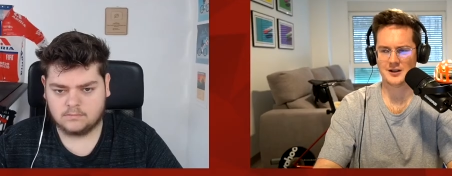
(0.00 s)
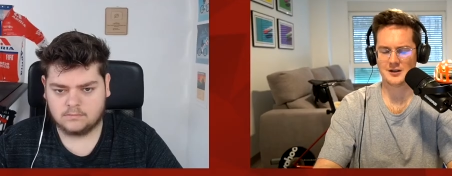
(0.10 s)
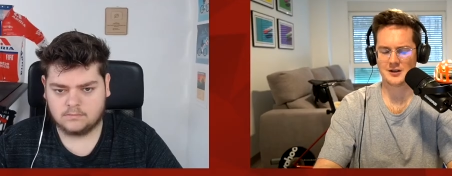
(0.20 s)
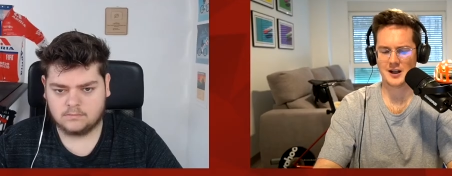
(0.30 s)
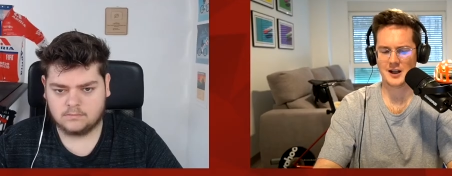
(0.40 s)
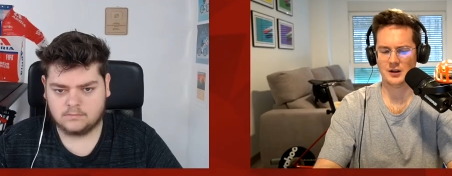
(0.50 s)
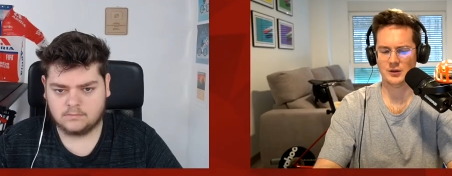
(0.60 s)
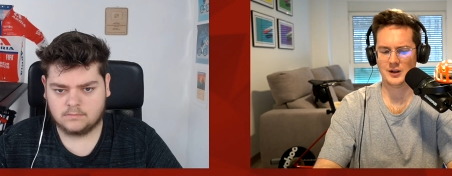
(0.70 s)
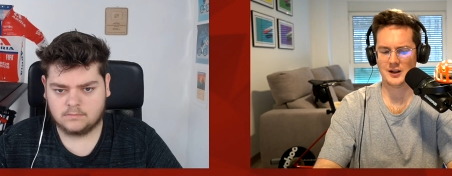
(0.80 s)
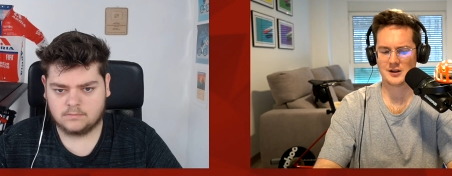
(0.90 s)
Speaker 1: into how
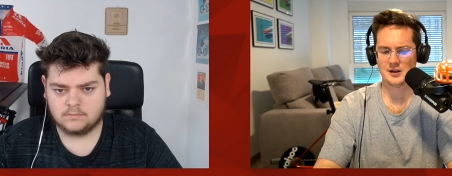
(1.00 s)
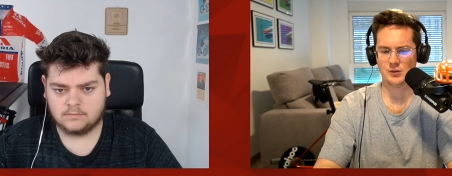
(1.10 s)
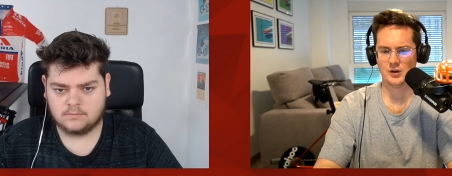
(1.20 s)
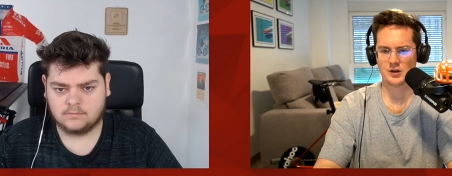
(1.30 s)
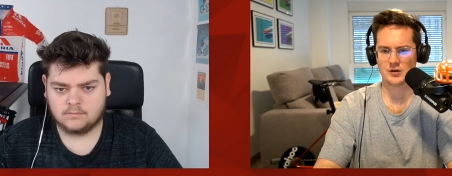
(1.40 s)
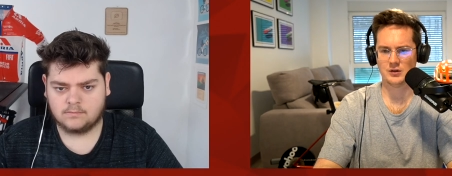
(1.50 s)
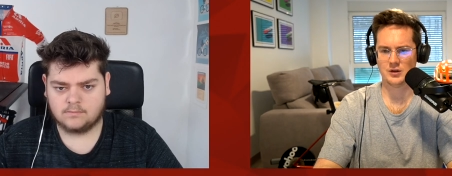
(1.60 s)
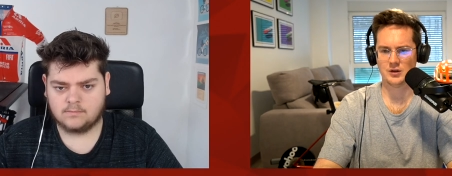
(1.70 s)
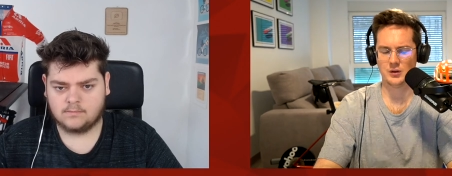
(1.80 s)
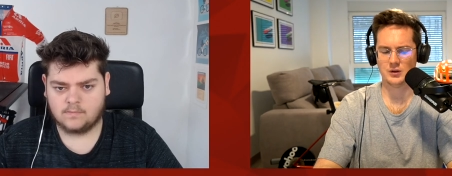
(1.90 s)
S D Works should
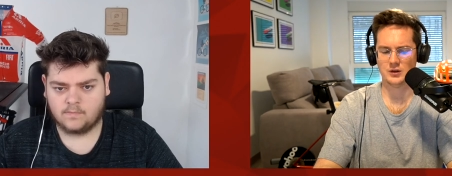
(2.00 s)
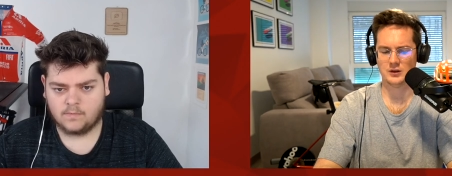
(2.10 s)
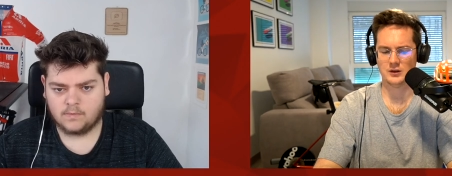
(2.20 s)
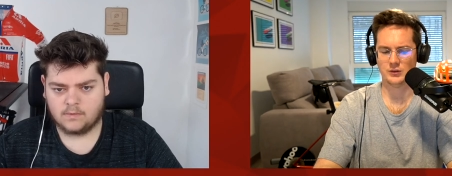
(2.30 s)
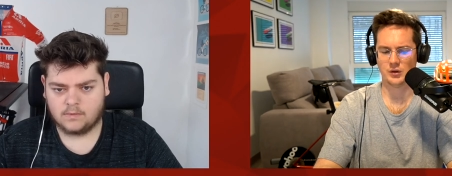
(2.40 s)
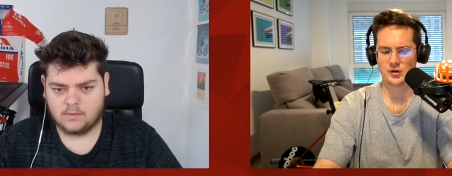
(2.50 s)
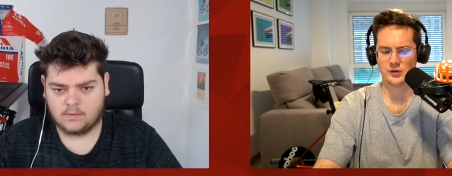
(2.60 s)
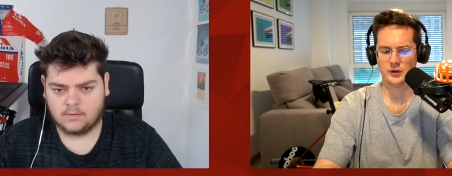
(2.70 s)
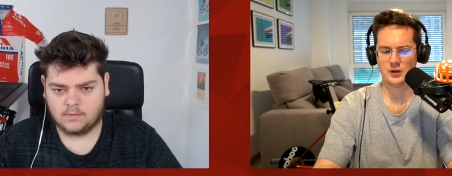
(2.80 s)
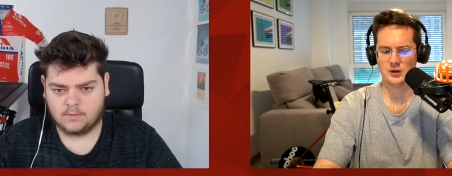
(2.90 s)
Speaker 2: go on Rochefort.
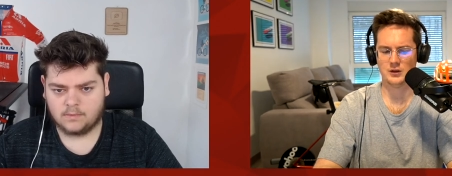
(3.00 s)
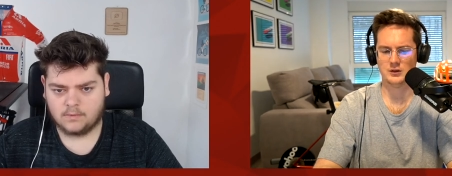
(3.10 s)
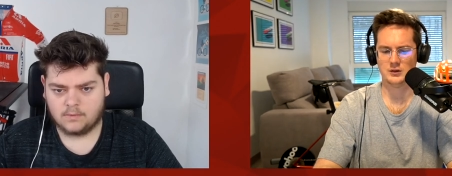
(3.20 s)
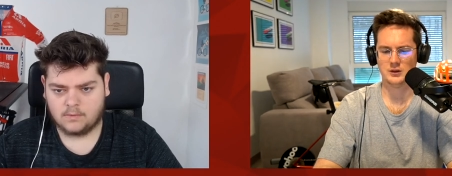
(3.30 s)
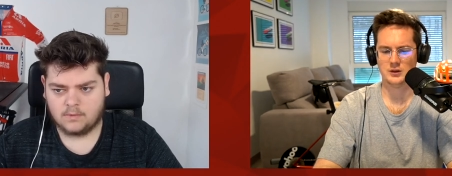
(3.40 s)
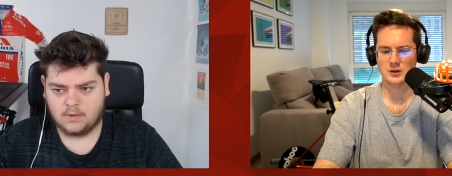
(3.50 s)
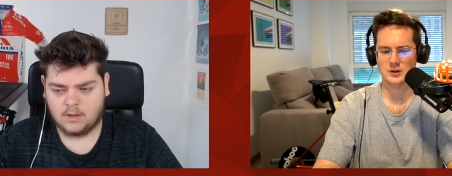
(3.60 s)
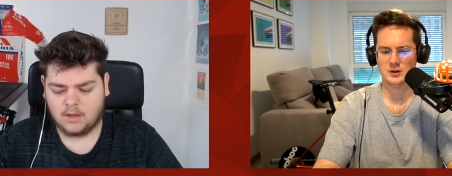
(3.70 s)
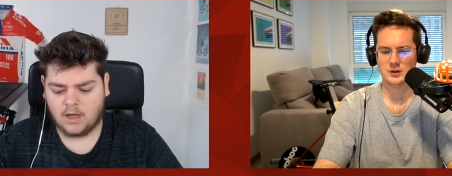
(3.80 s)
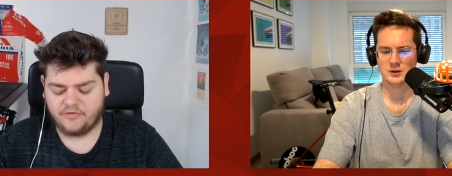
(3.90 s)

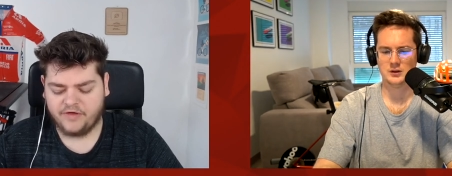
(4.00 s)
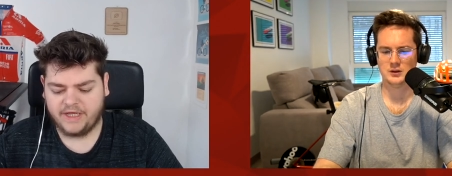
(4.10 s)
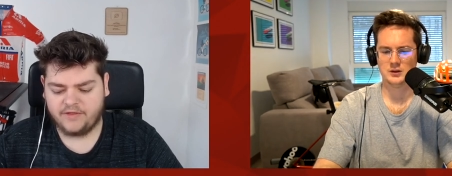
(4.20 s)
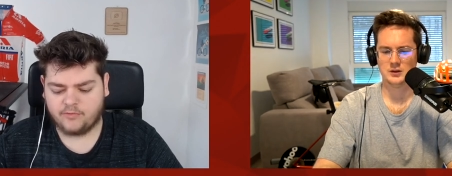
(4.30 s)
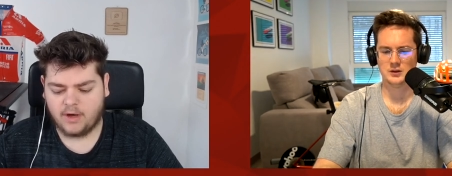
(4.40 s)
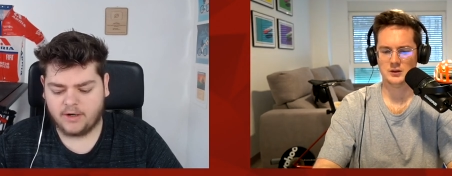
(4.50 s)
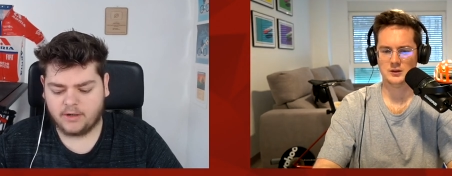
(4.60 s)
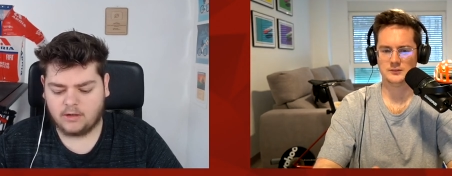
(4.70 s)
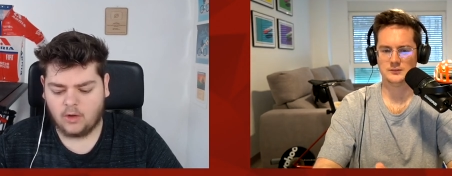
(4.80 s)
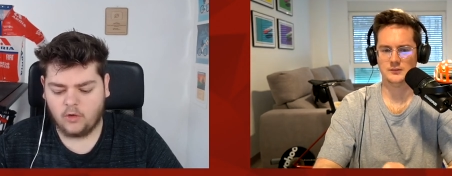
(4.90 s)
I think it's rather
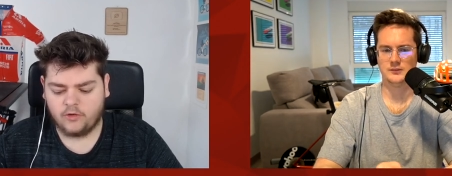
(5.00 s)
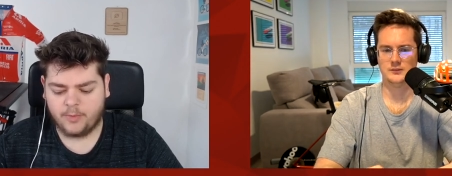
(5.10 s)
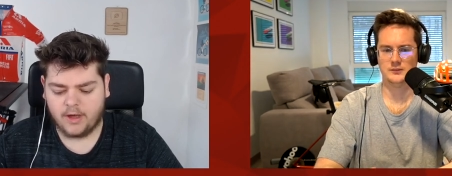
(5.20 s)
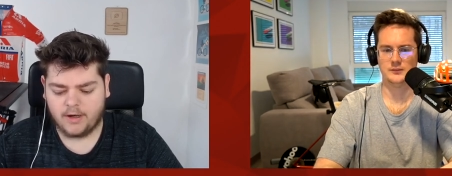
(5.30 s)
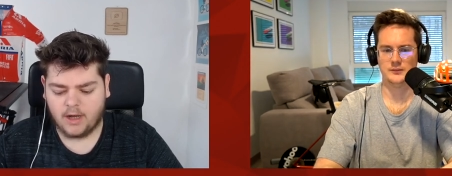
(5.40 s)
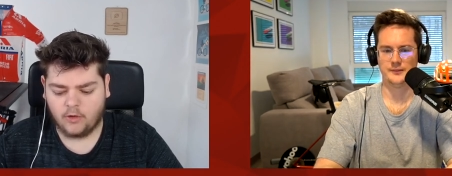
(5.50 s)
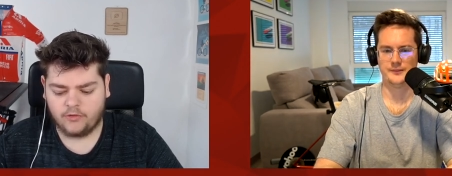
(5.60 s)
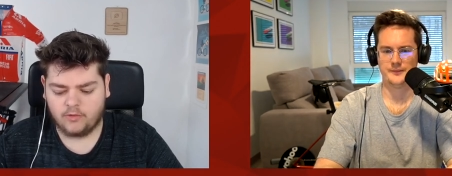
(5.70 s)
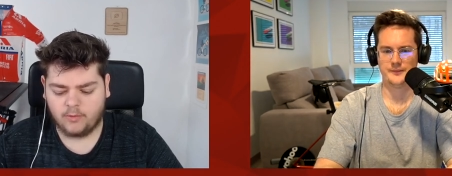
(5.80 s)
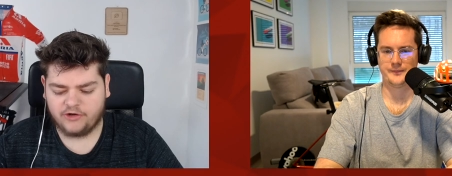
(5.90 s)
close, but I
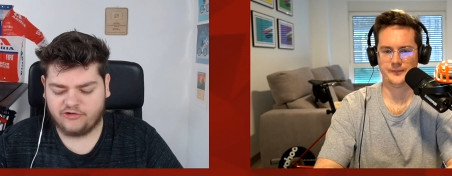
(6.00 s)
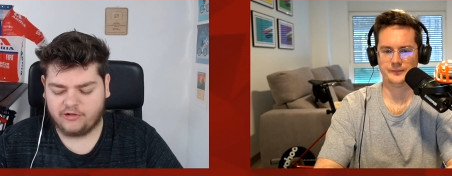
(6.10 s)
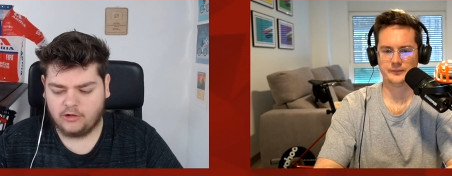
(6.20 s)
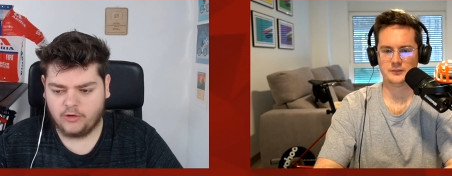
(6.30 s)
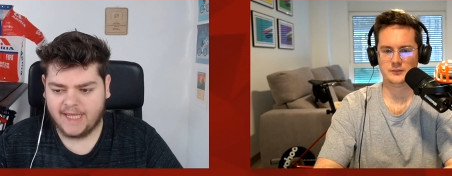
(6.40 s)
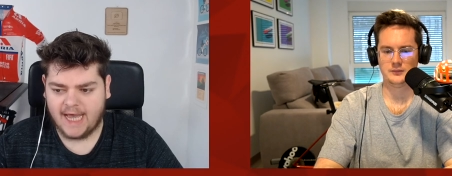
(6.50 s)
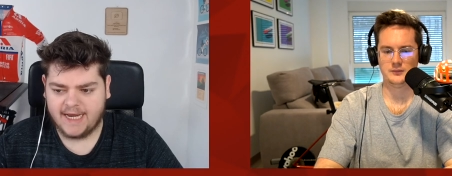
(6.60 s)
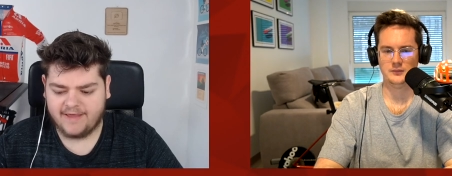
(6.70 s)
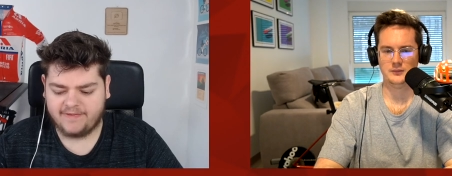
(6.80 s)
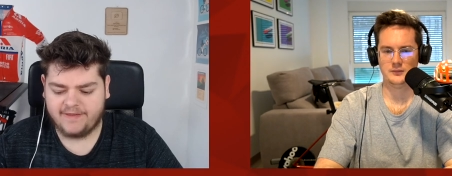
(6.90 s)
also want to just look at
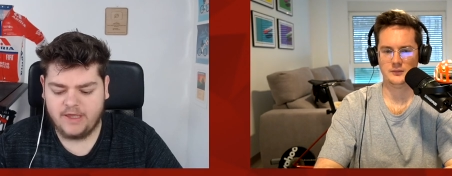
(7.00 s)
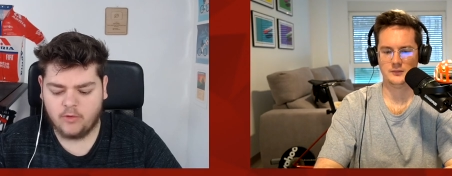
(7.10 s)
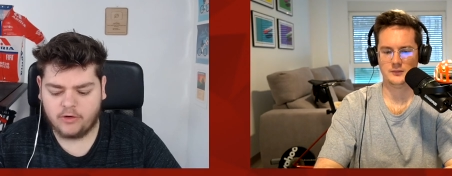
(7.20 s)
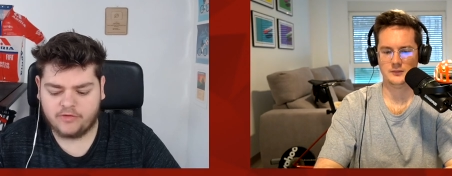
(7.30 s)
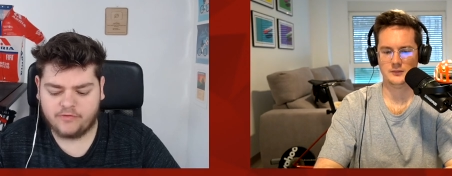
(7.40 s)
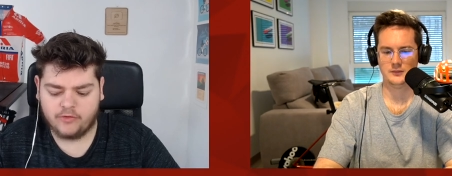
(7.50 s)
S D Works